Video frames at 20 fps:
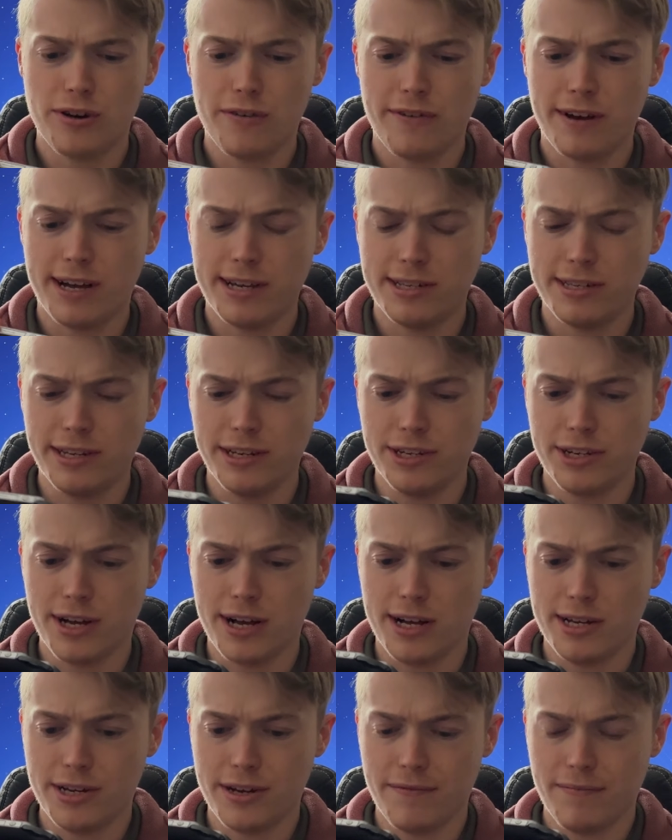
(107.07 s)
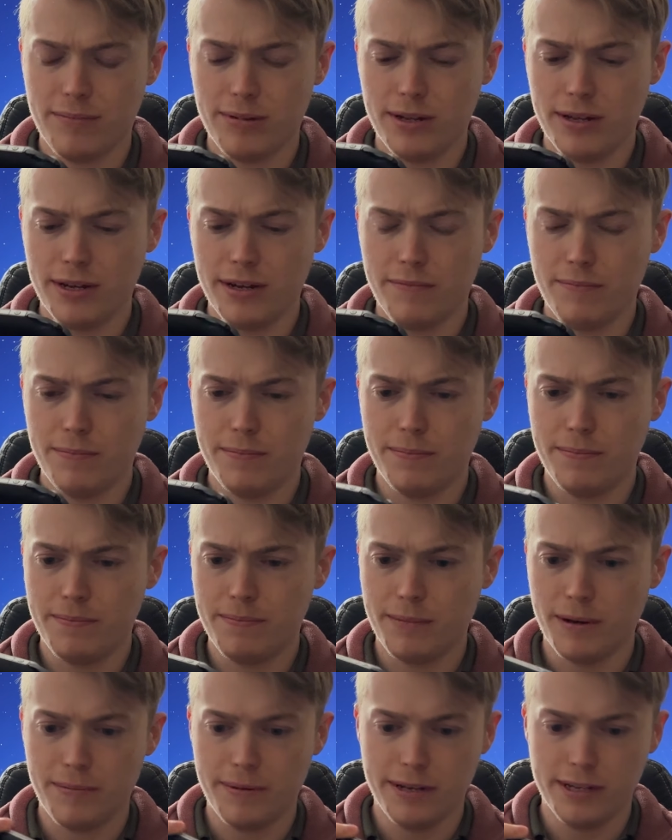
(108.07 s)
if it has any charge. I haven't played
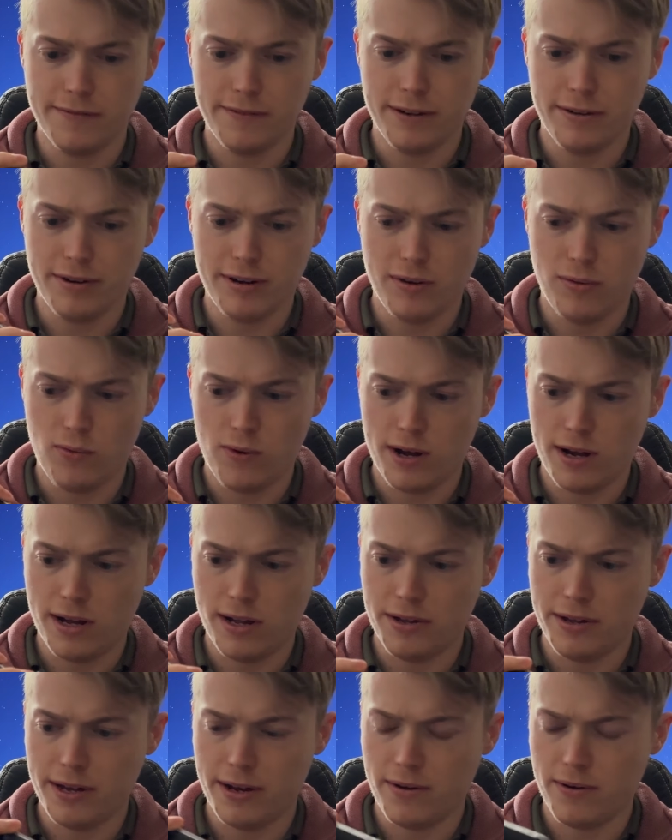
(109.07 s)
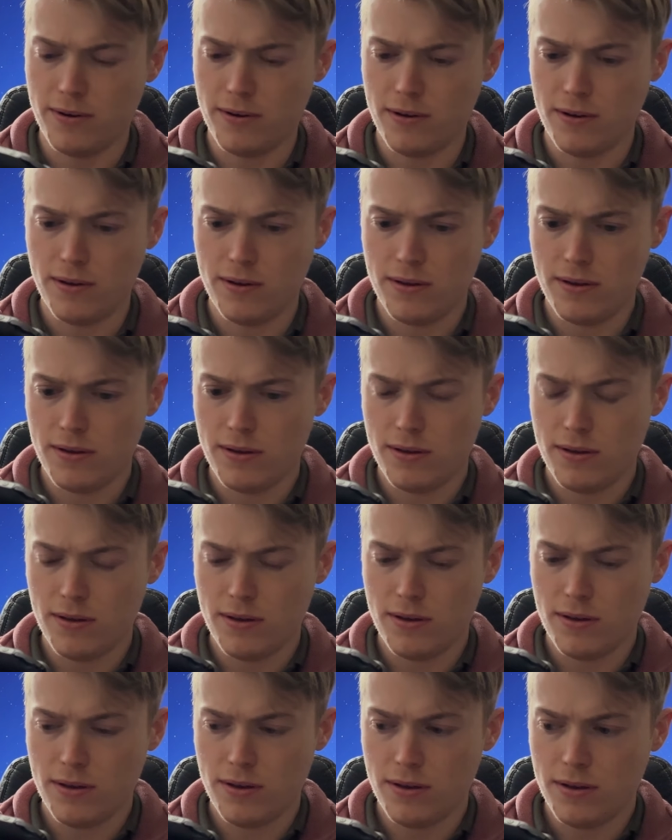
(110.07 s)
my PS Vita in a while now.
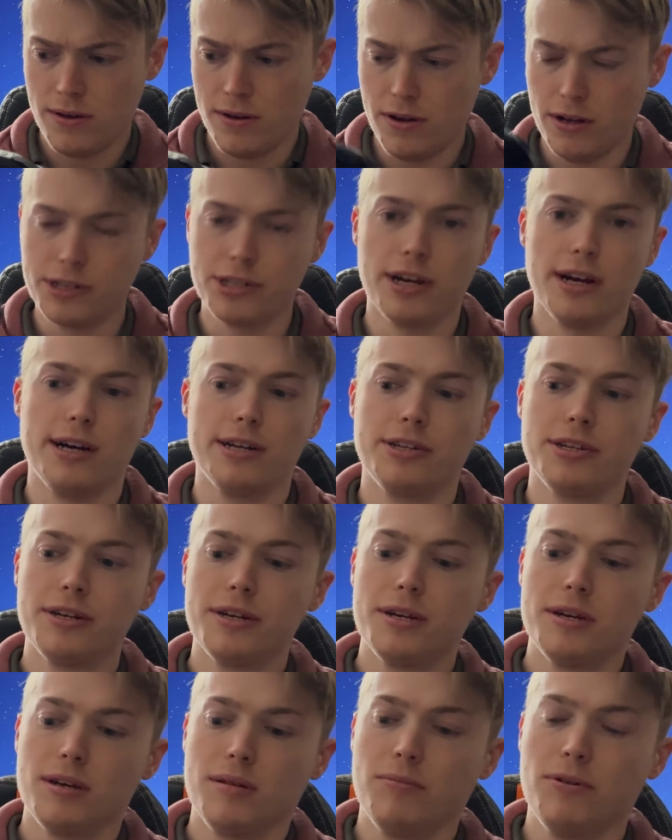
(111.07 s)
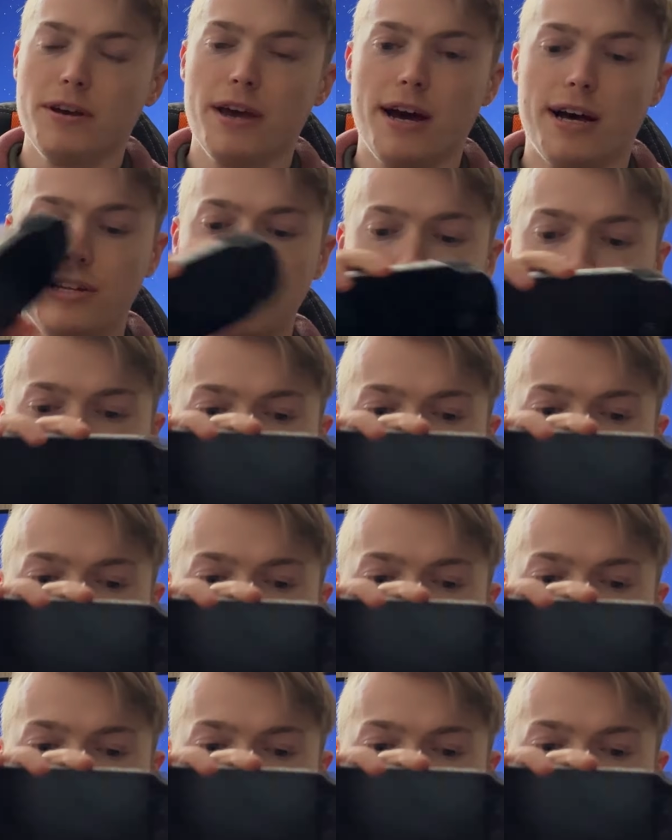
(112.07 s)
No charge. But yeah, as you can